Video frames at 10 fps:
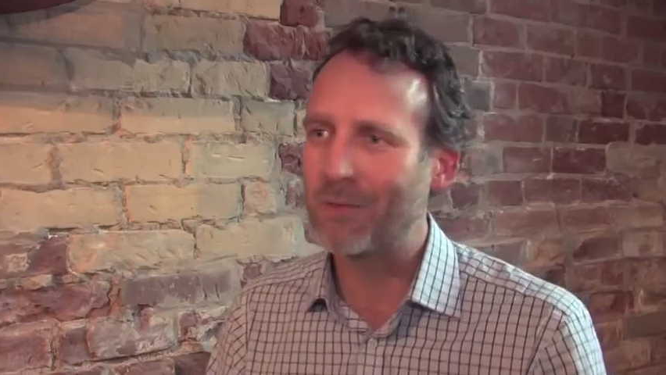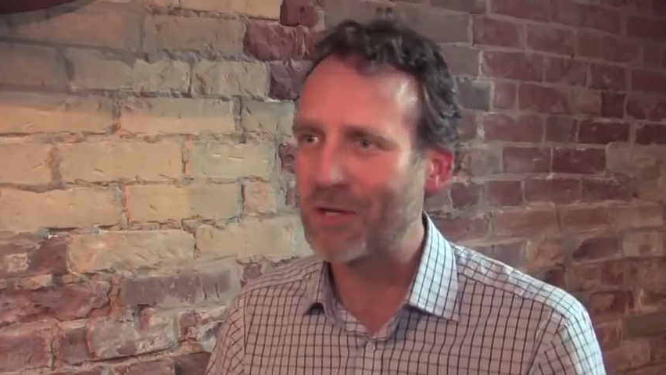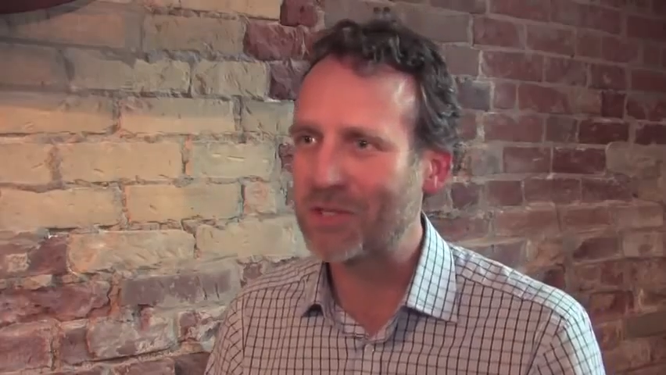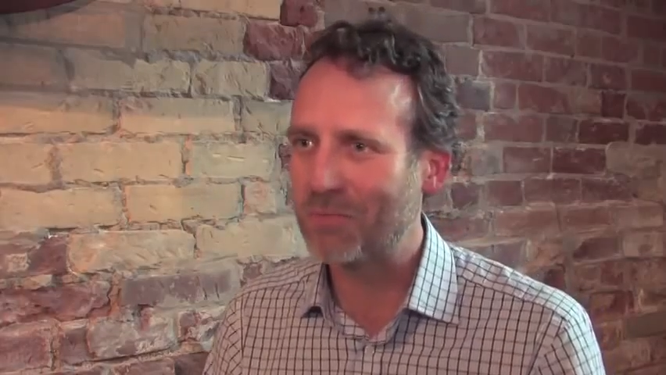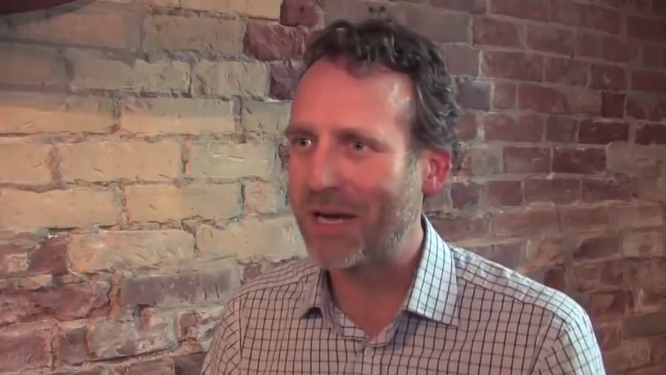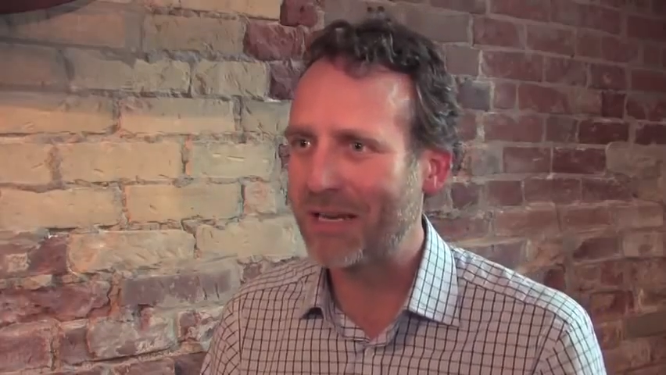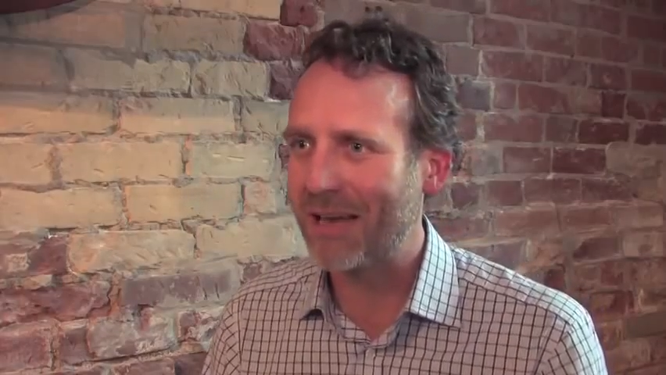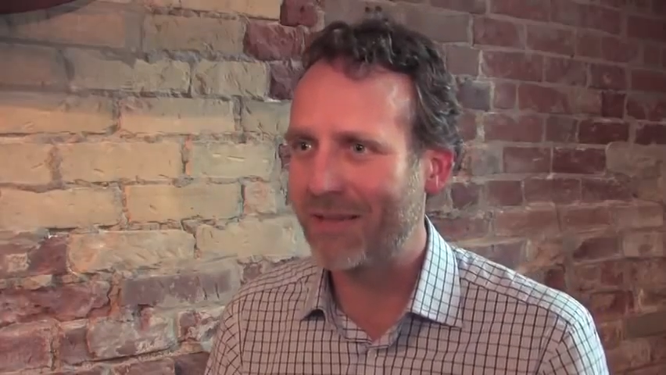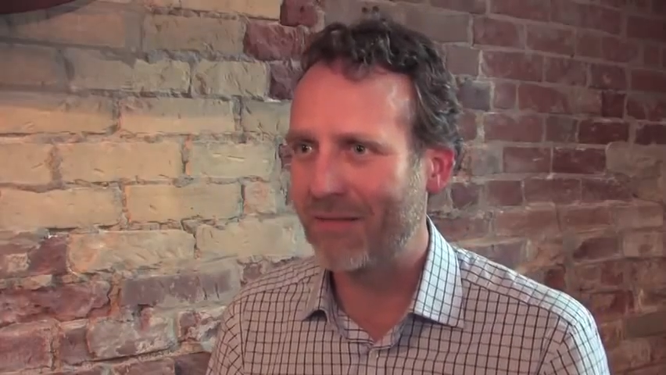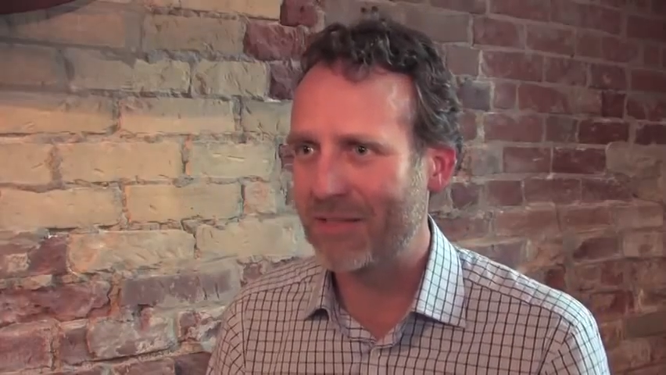would expect to
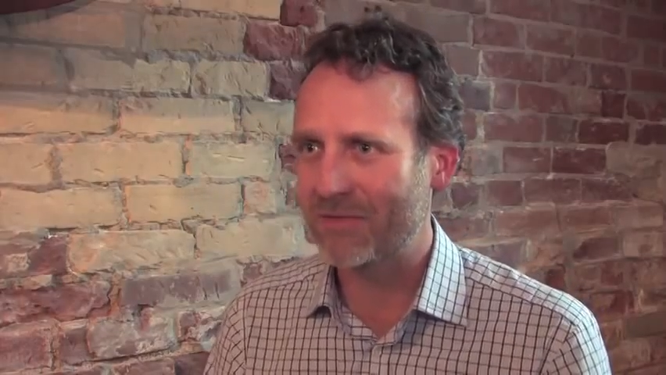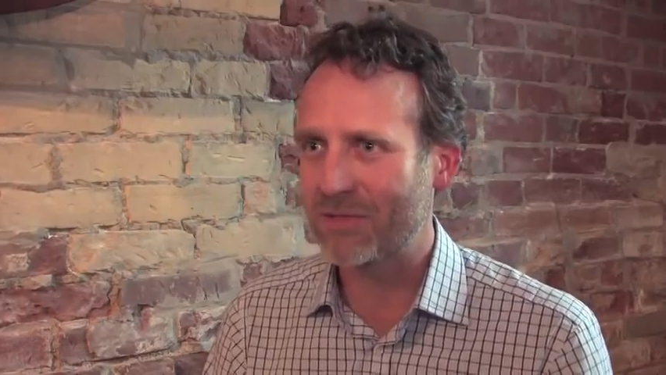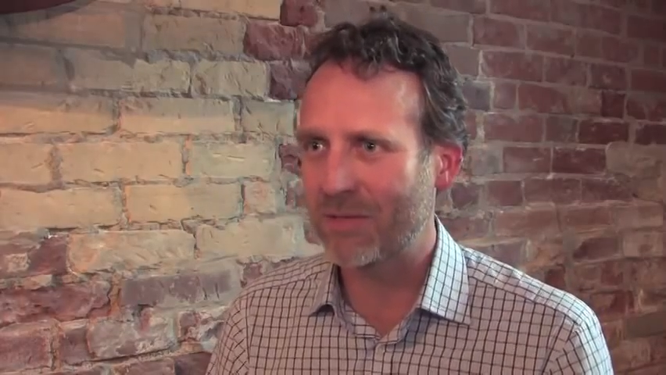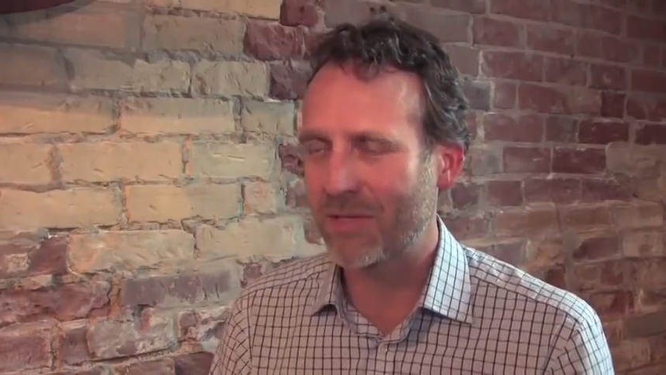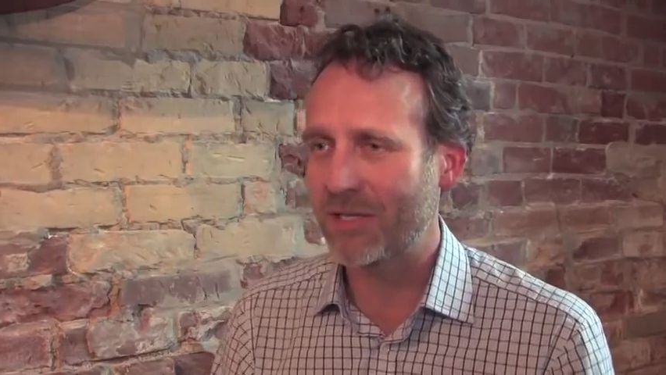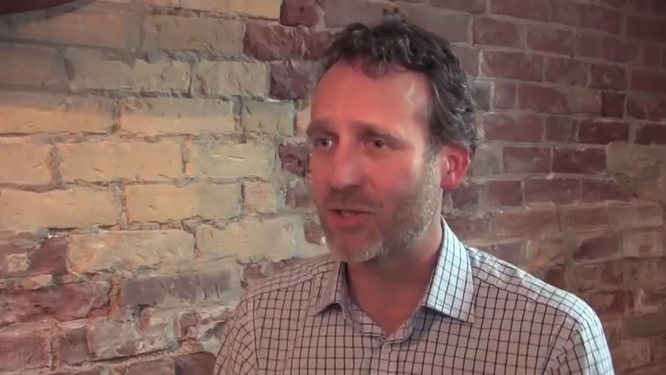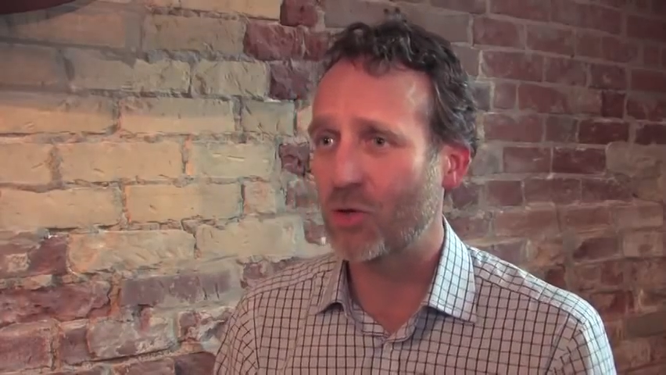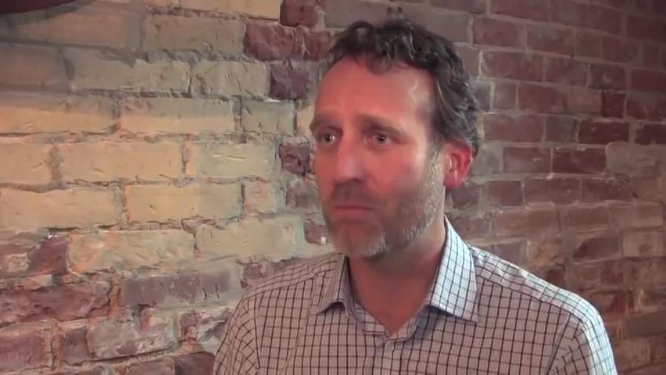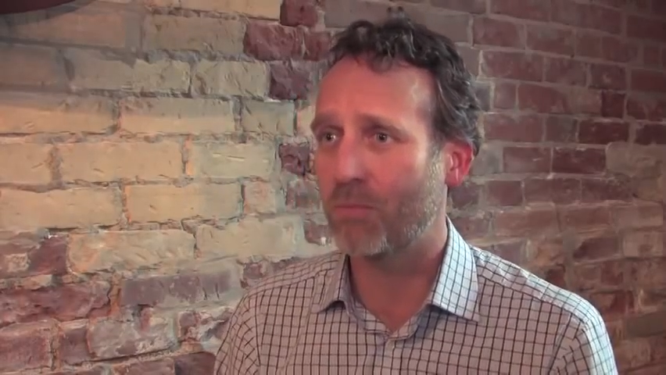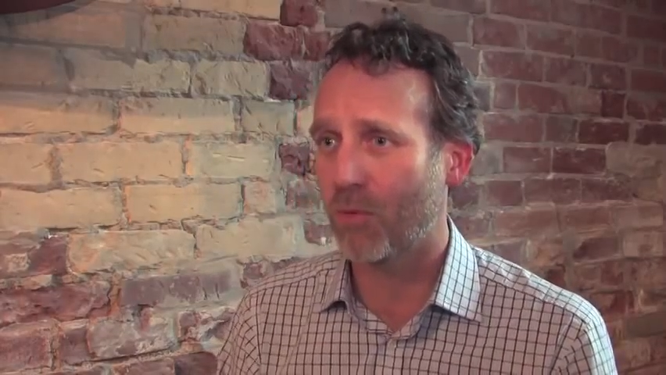have evidence for something that is
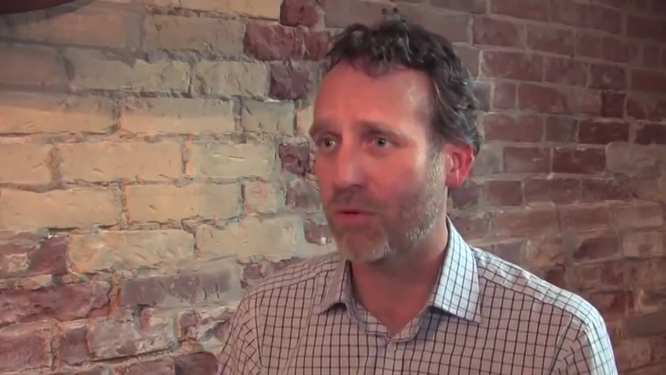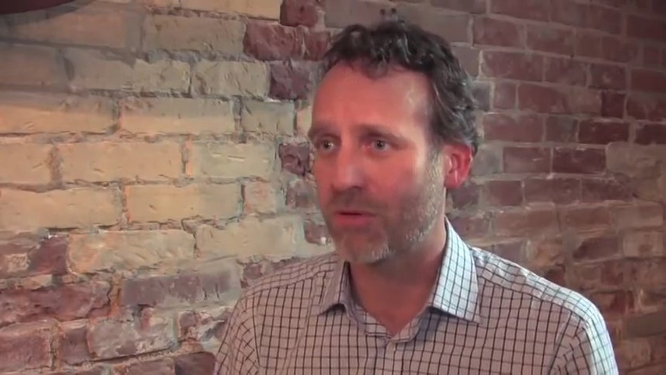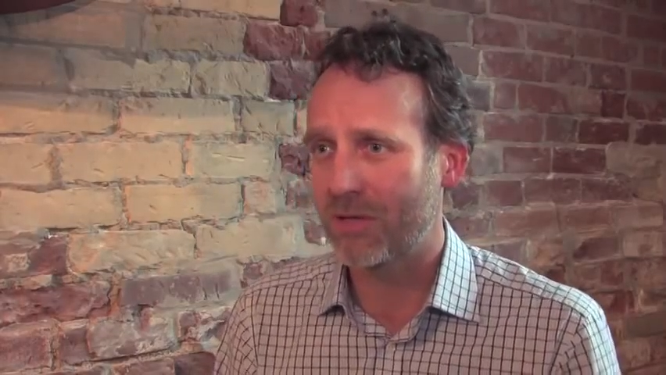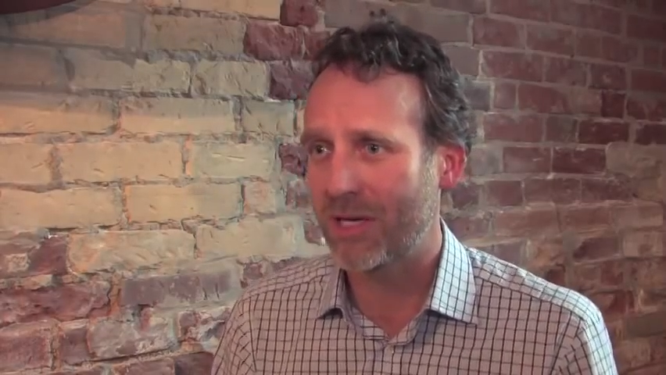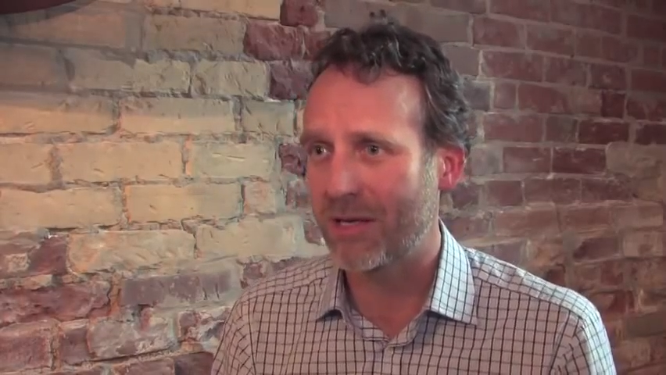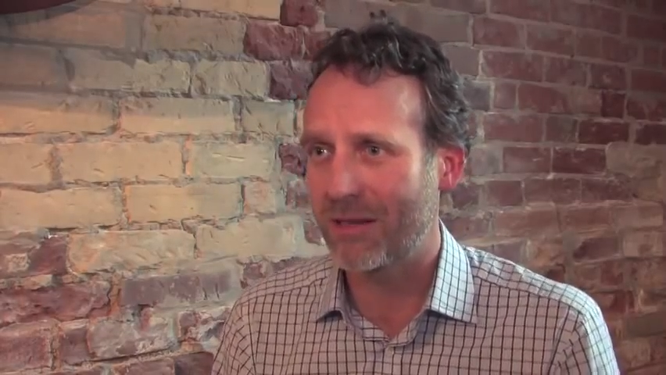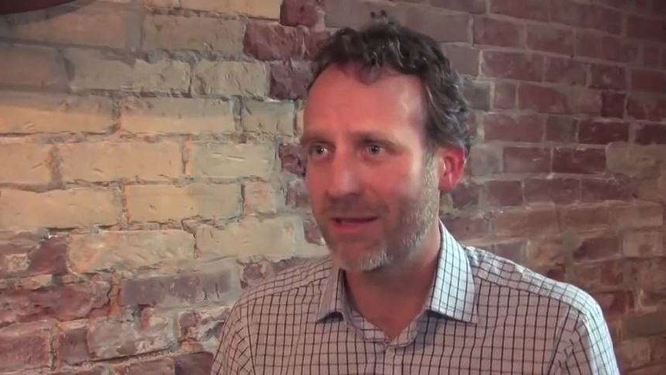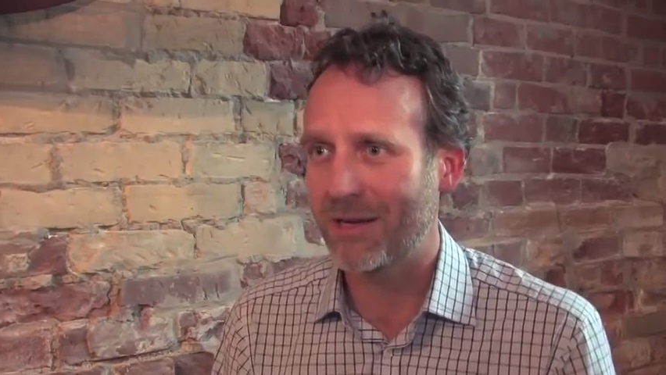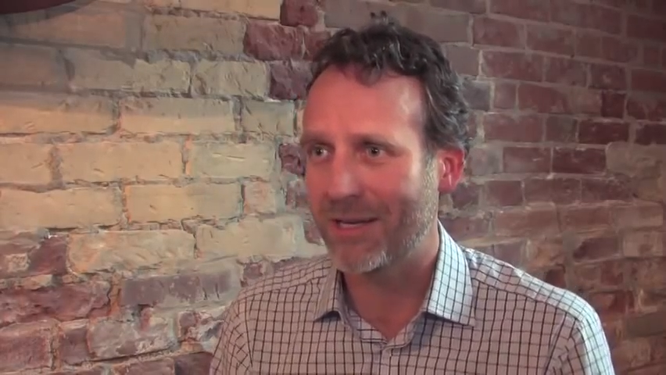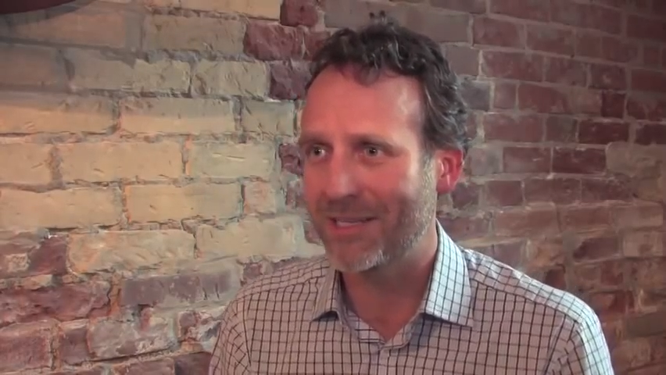so important to the health of
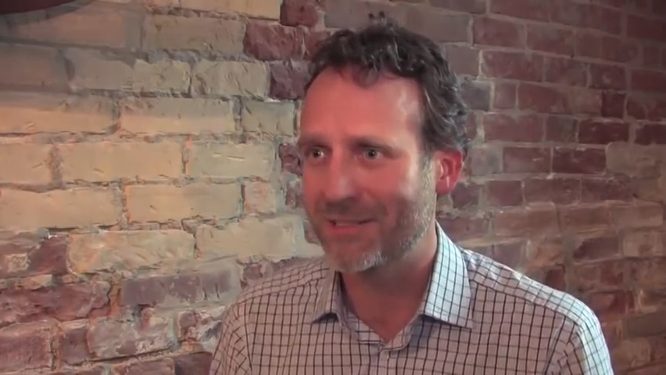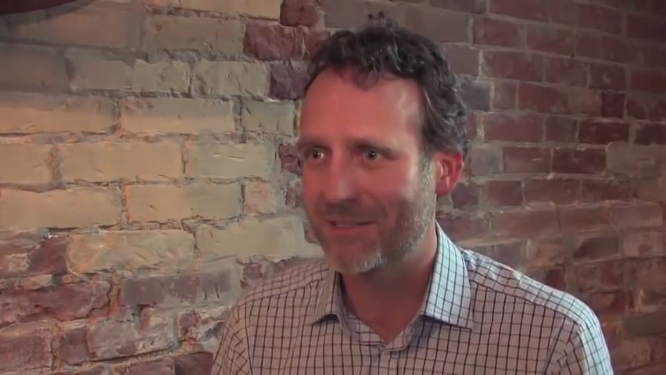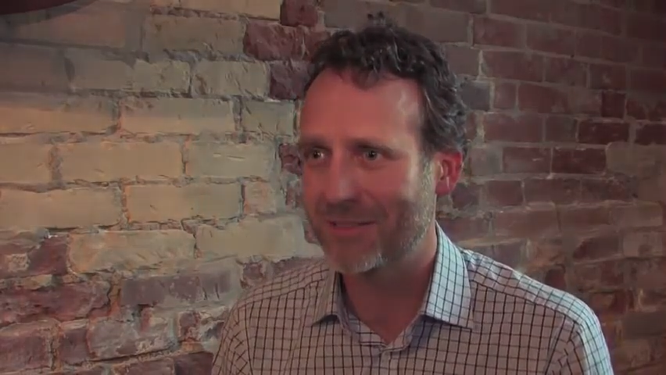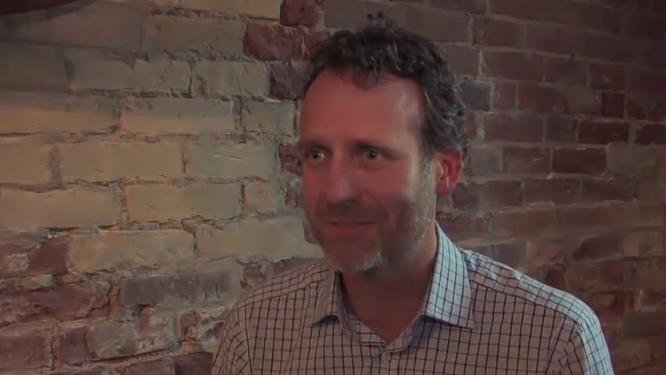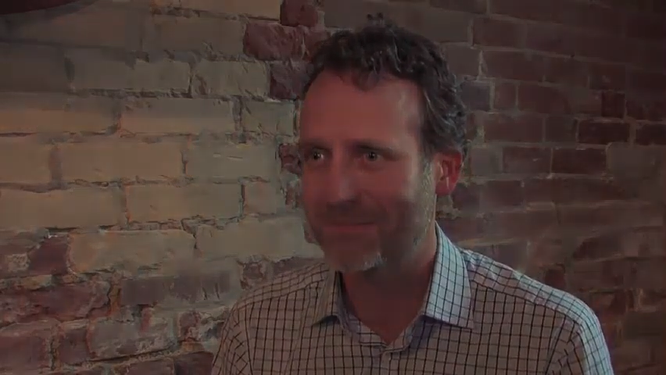their kids.